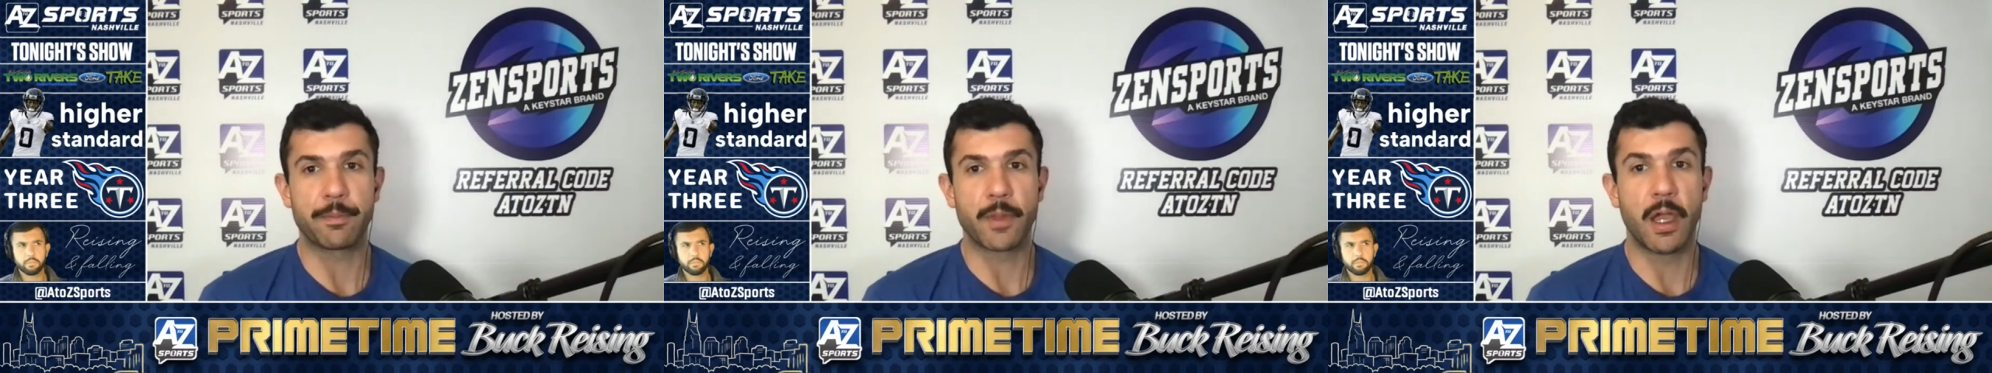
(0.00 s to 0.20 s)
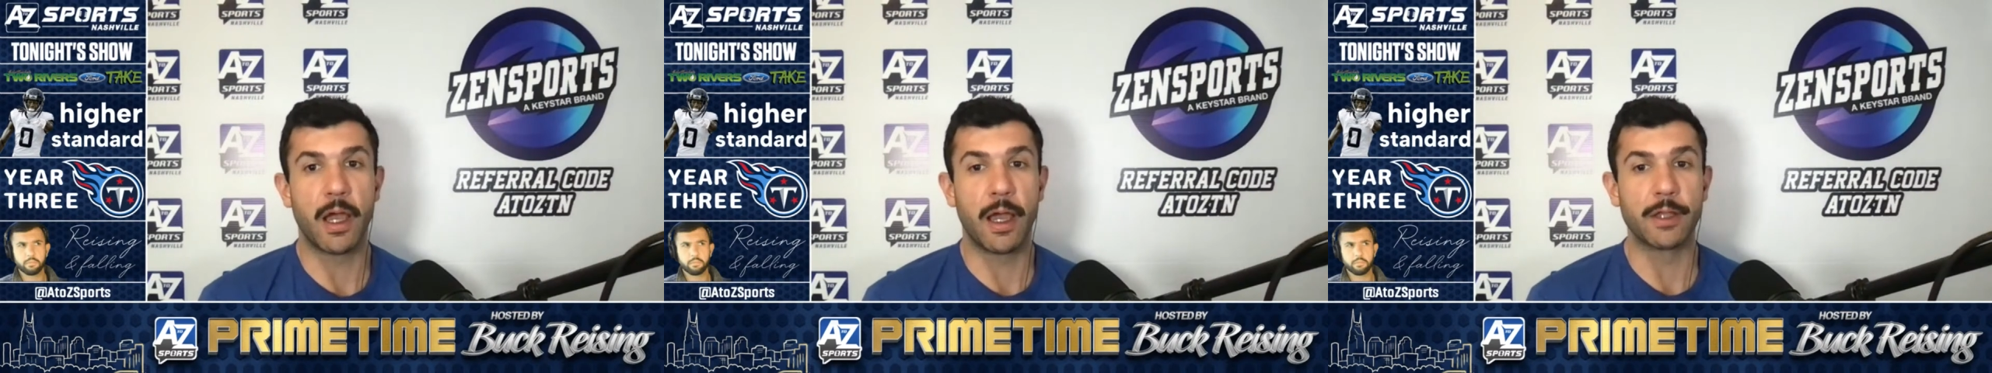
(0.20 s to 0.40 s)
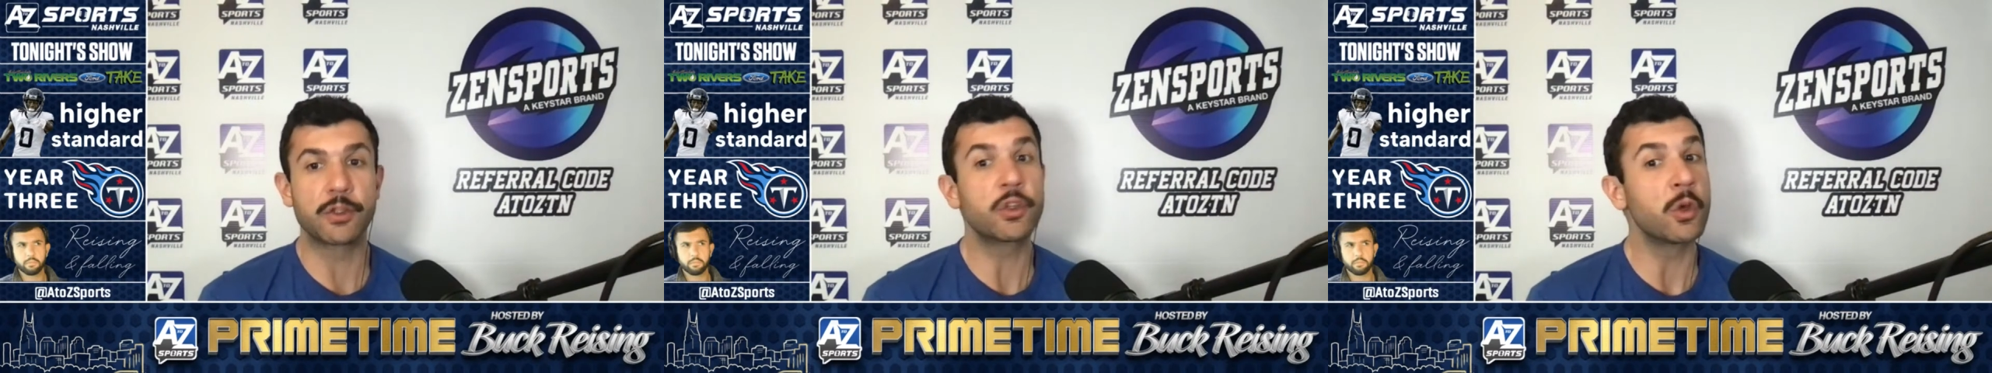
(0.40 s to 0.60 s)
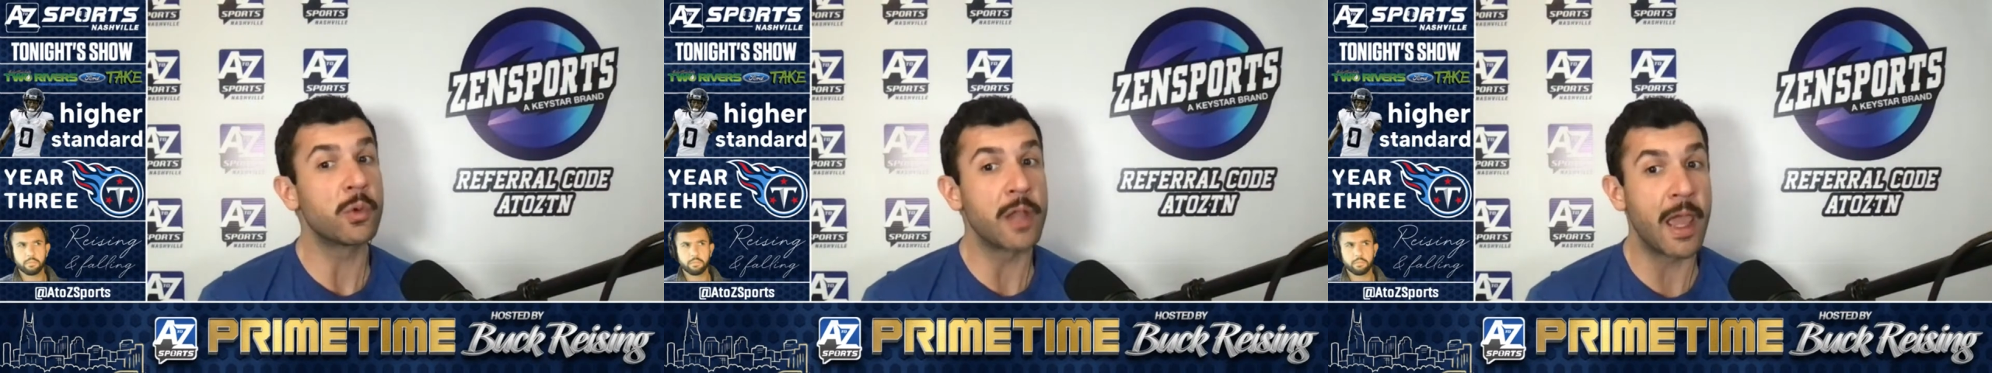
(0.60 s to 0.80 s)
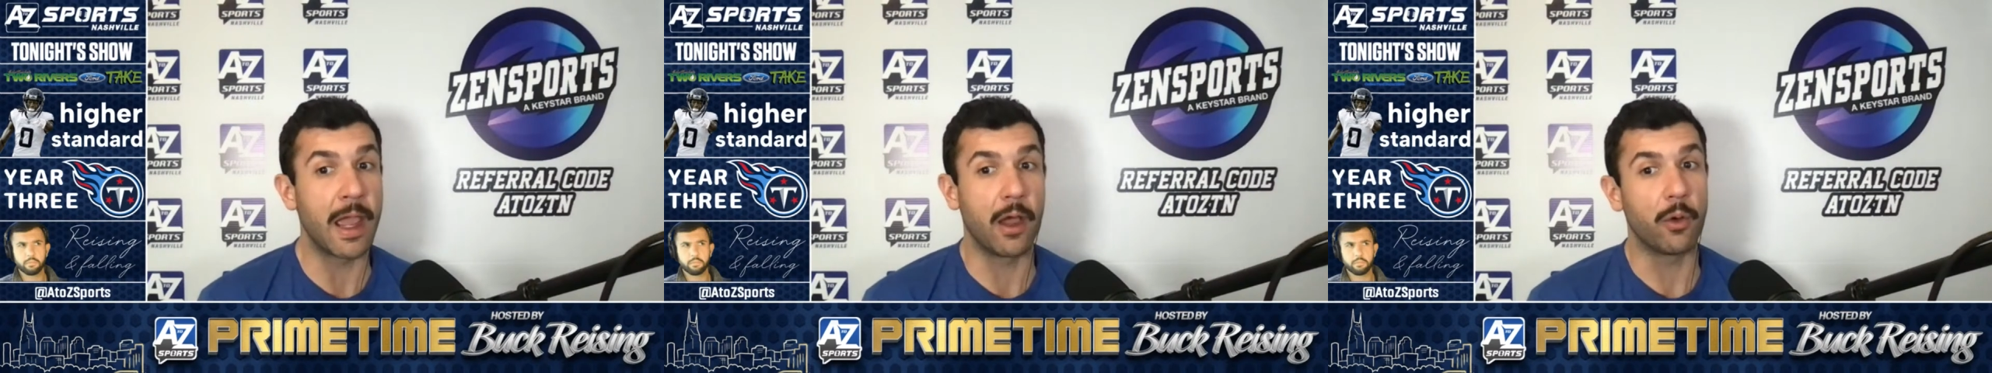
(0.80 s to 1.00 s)
Uh, mm-hmm. so
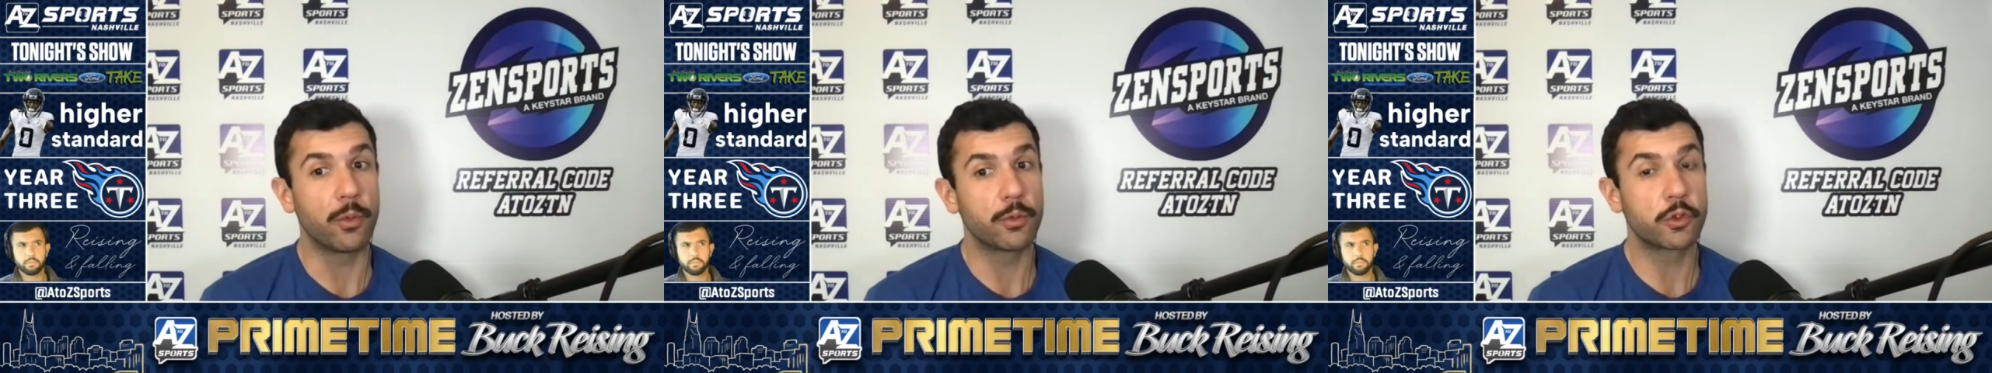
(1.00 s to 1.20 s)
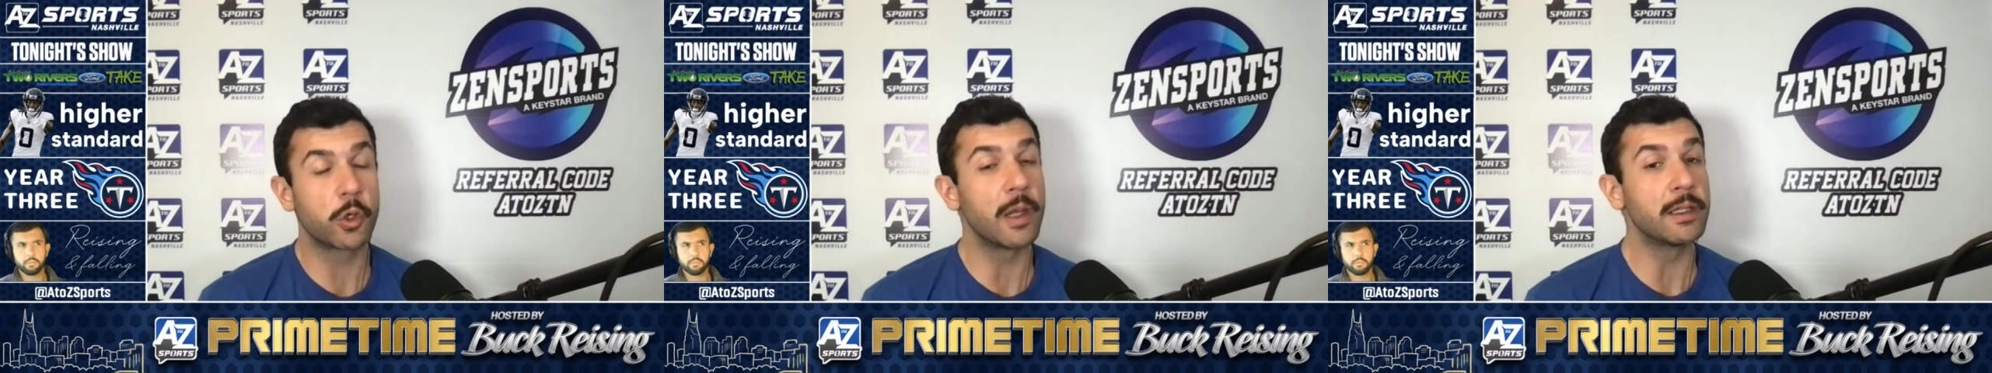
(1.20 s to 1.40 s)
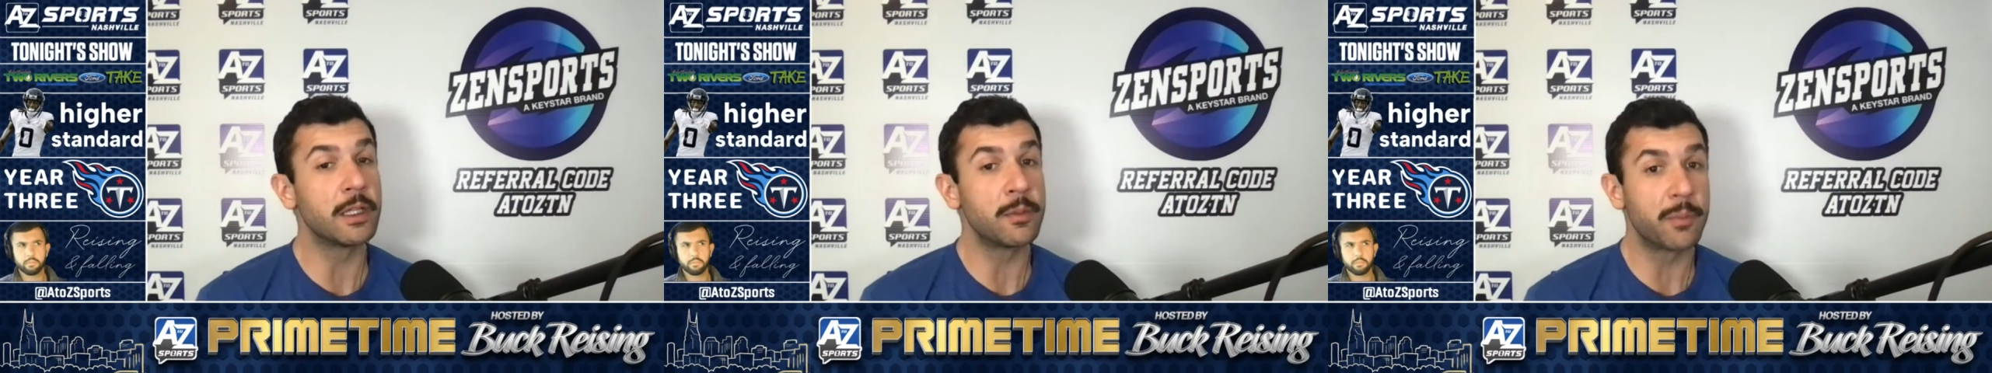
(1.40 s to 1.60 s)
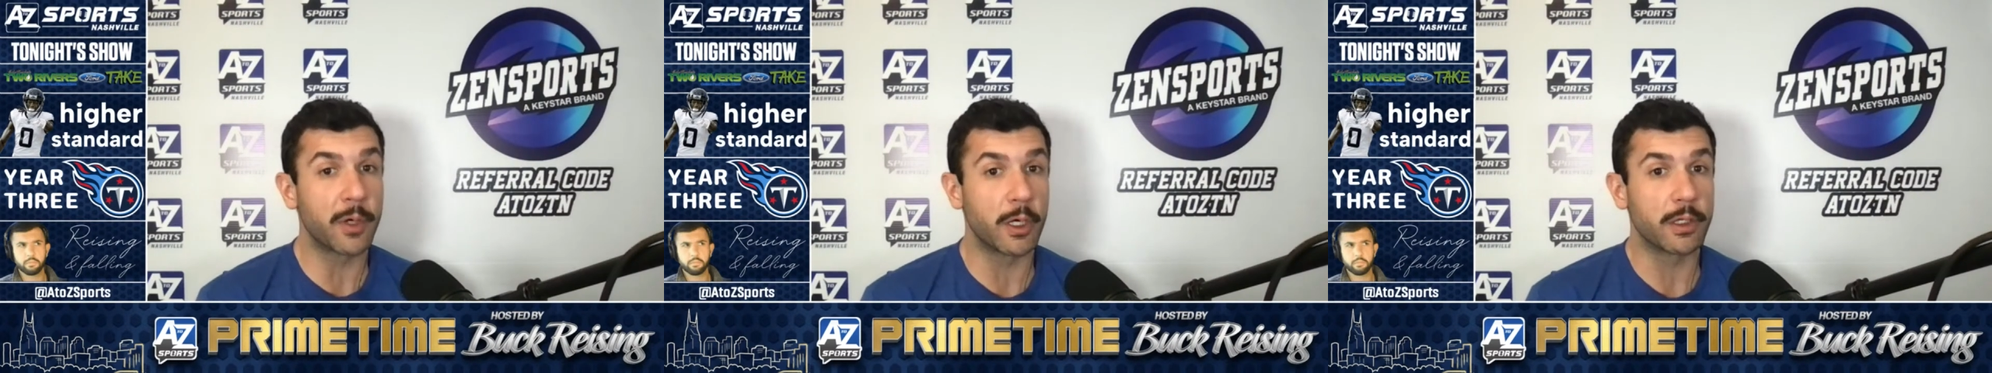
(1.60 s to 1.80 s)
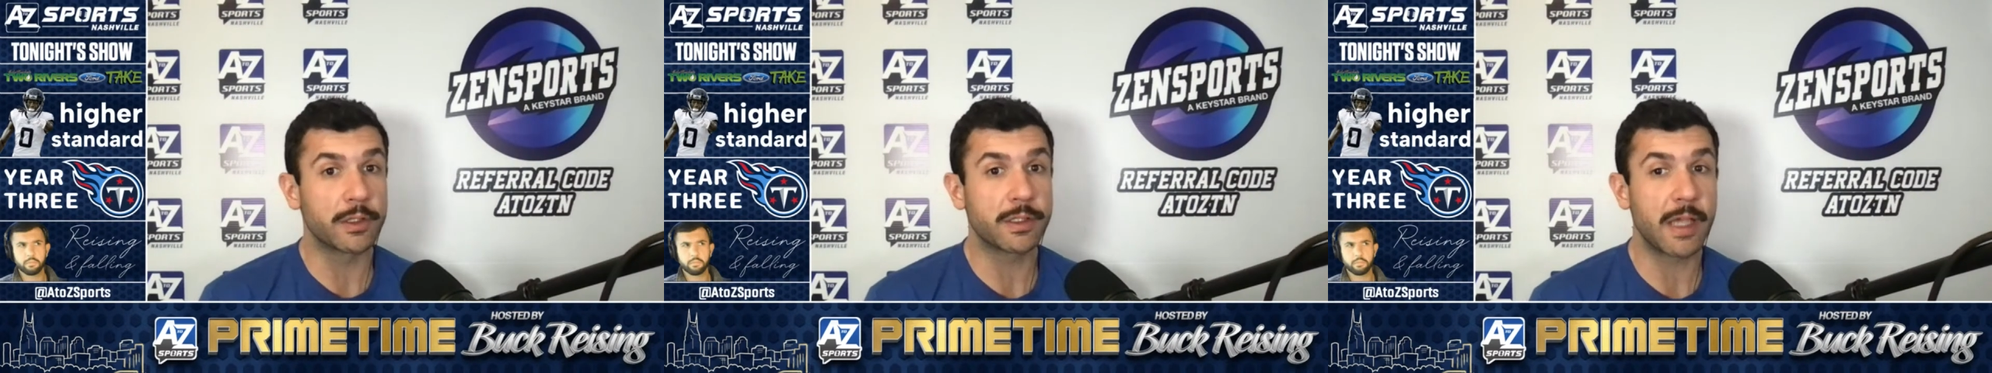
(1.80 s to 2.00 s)
now, Treylon Burks,